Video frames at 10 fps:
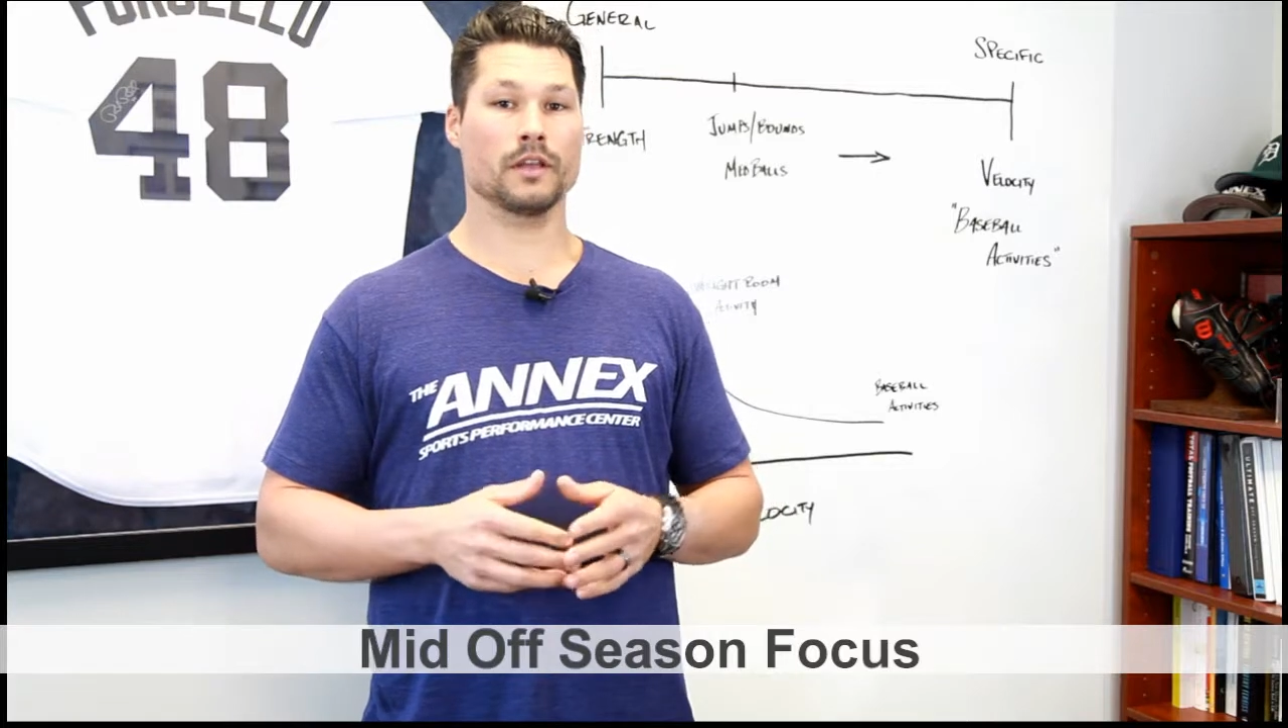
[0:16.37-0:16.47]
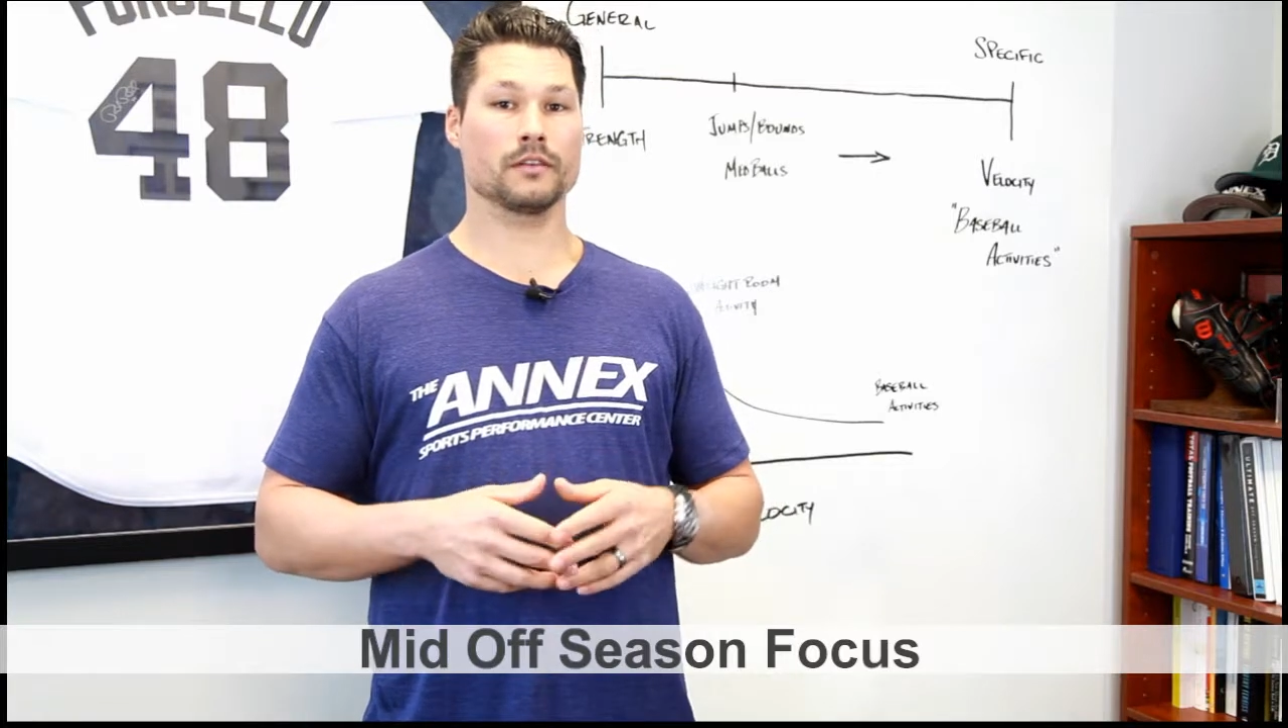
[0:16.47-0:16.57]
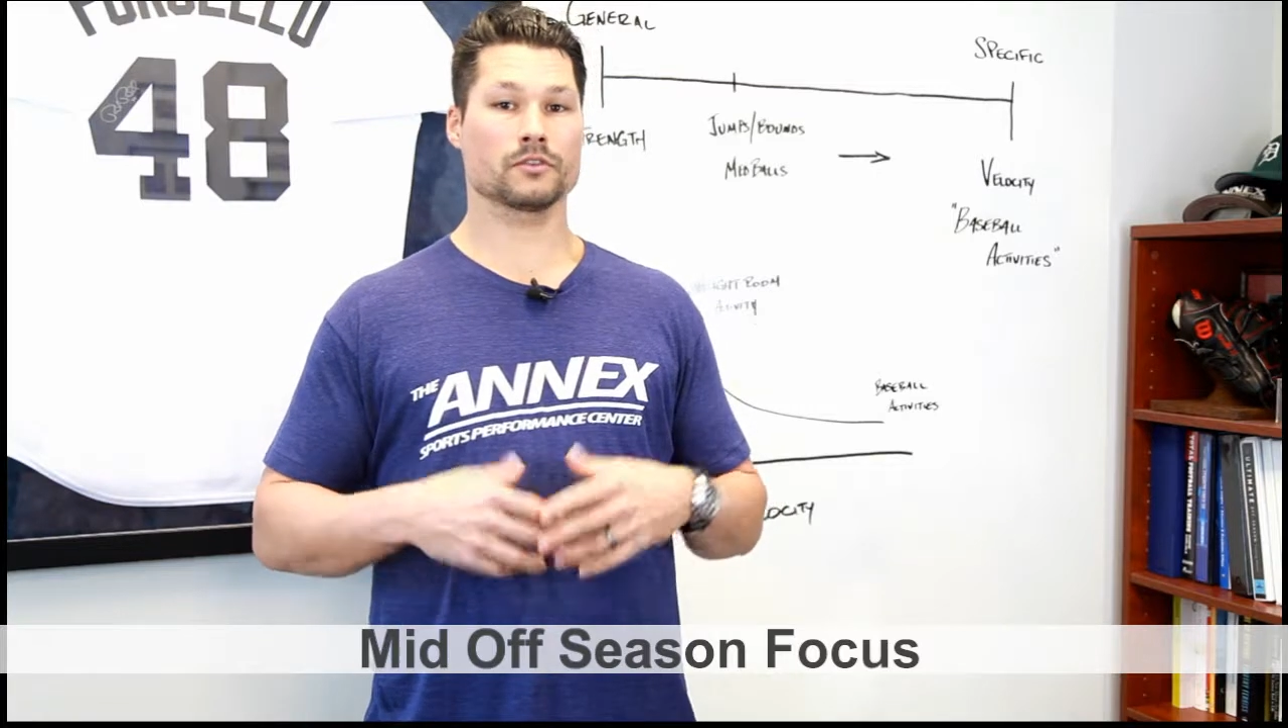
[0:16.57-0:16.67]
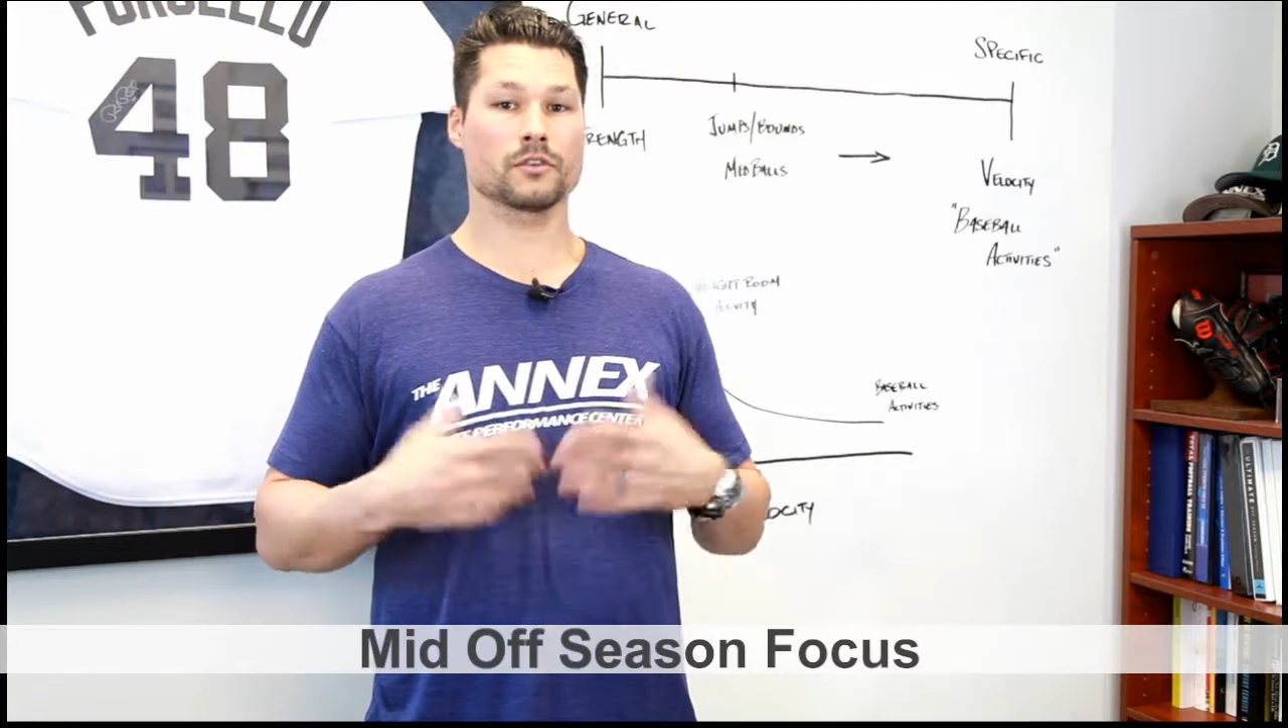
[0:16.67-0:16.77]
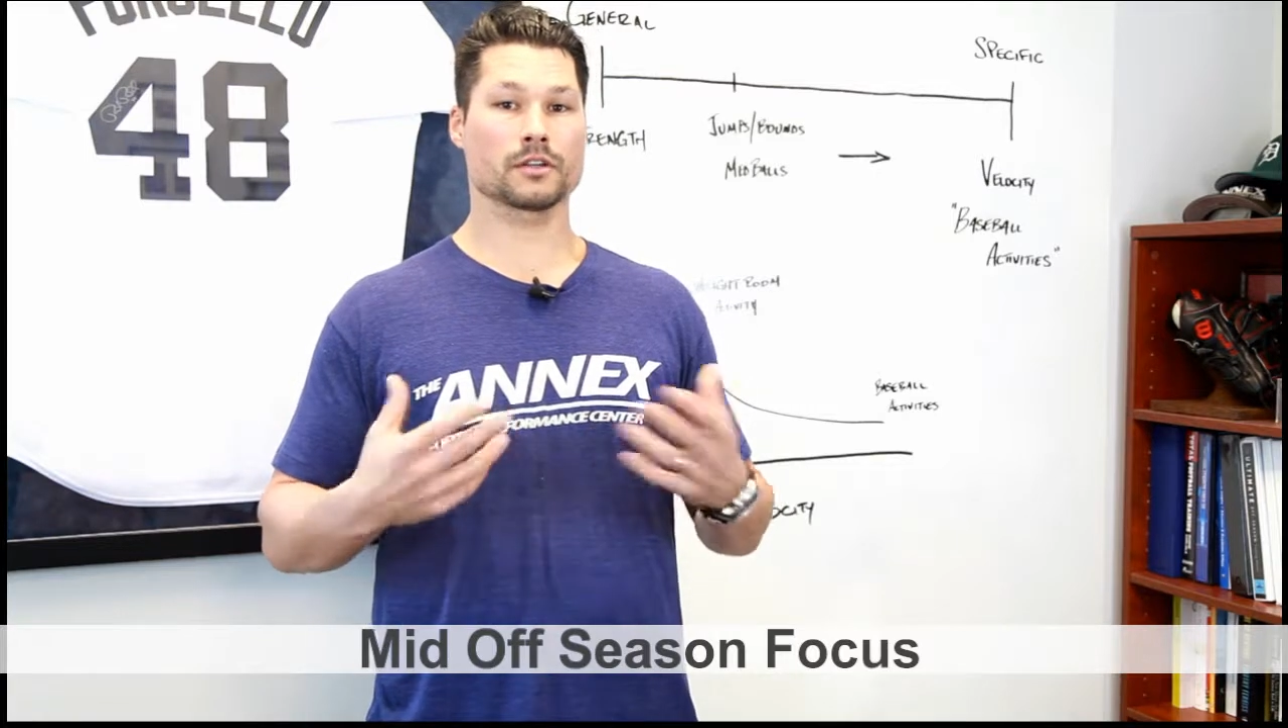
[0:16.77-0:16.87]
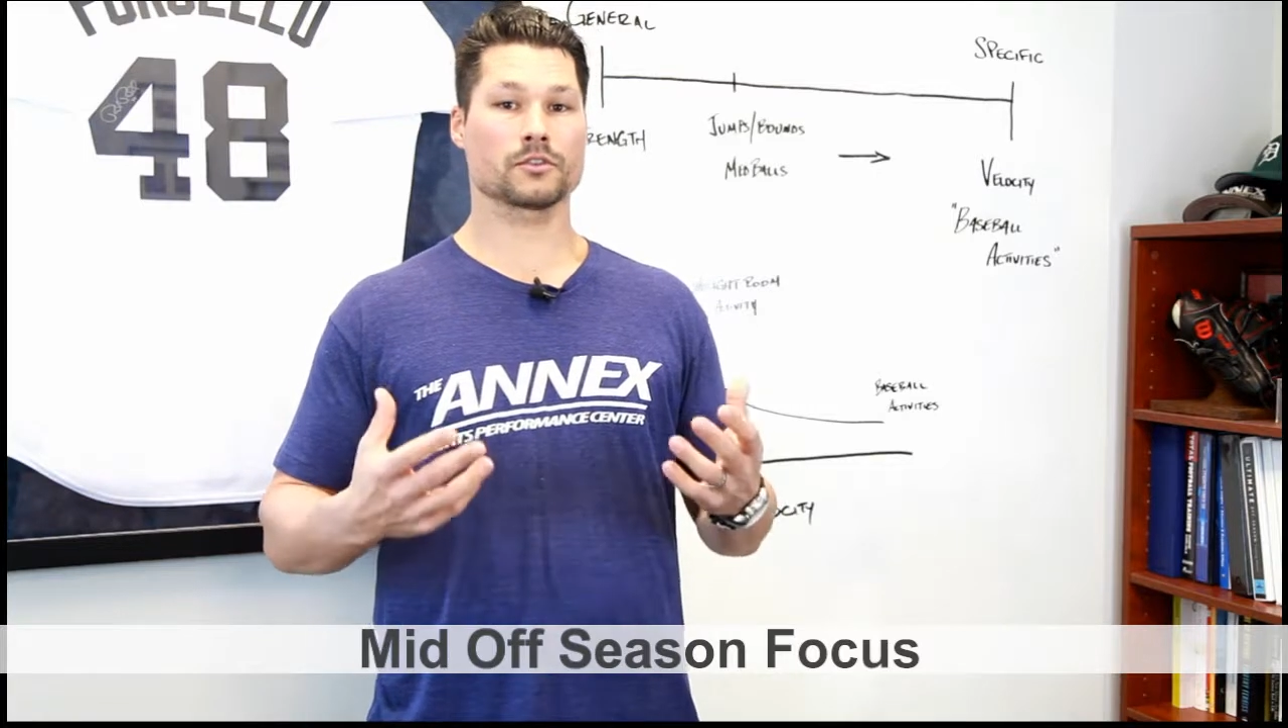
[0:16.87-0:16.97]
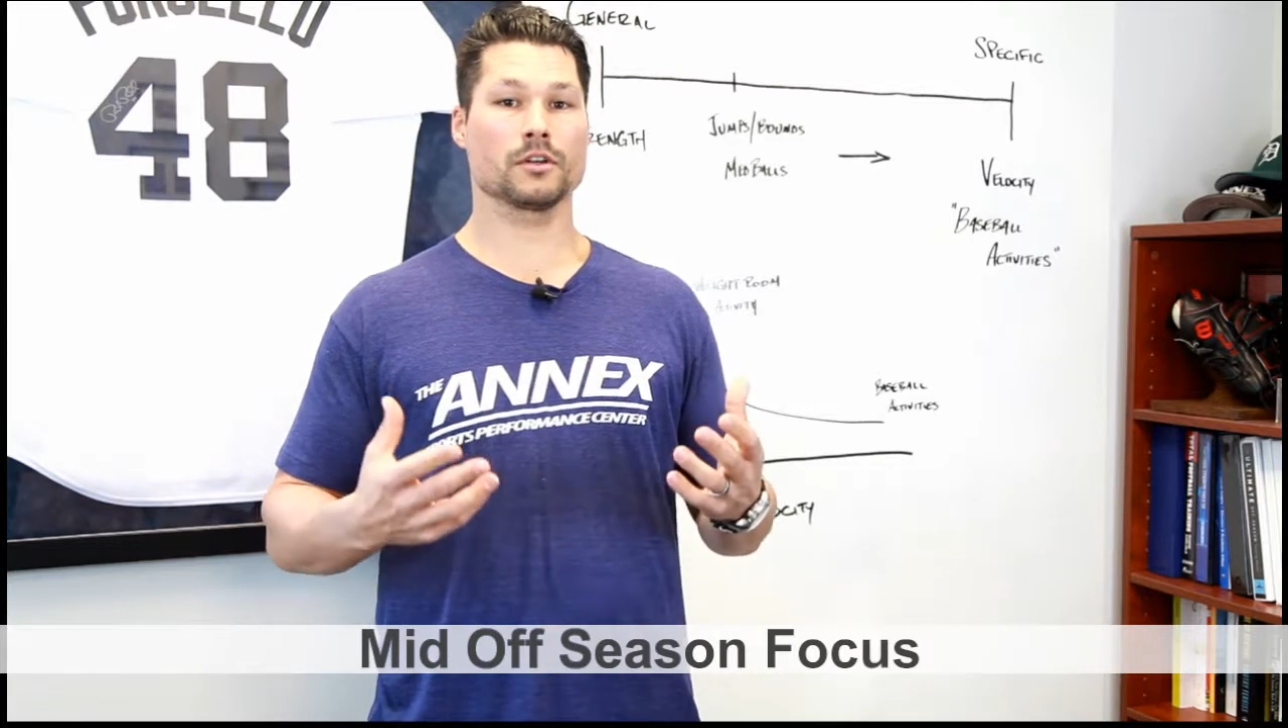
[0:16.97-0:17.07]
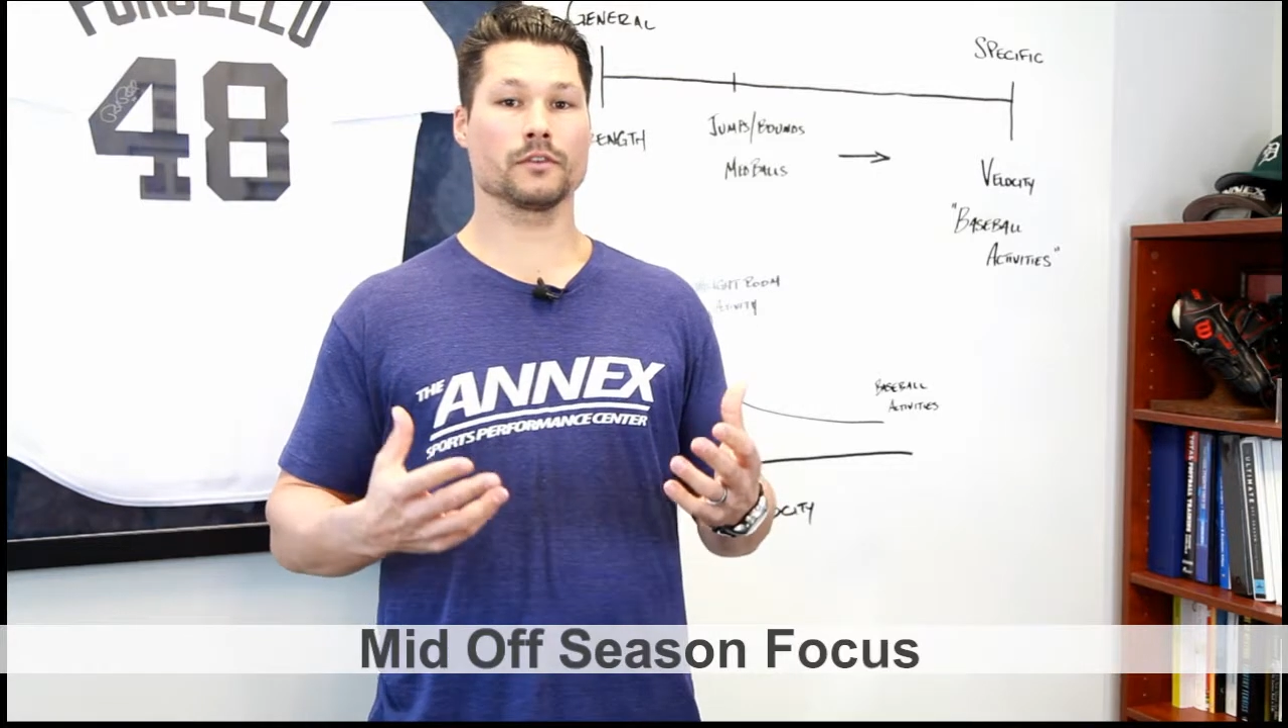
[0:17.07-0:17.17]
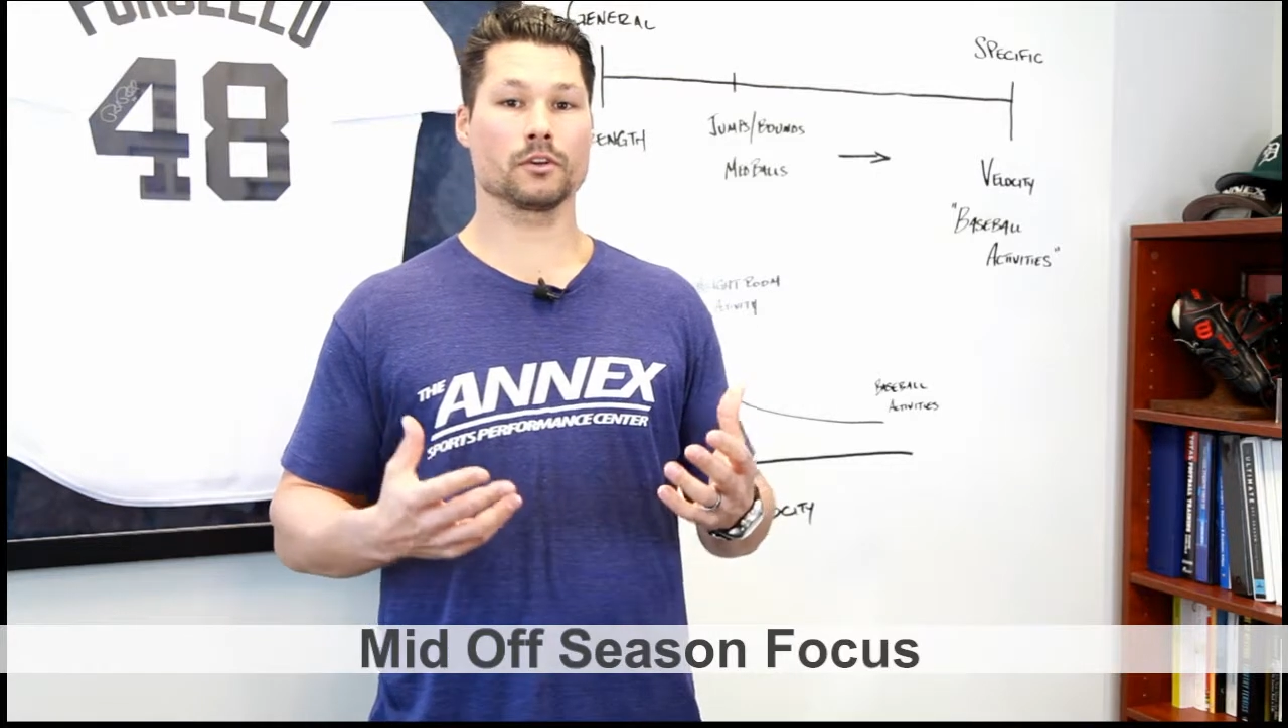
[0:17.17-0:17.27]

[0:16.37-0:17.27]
and the structure of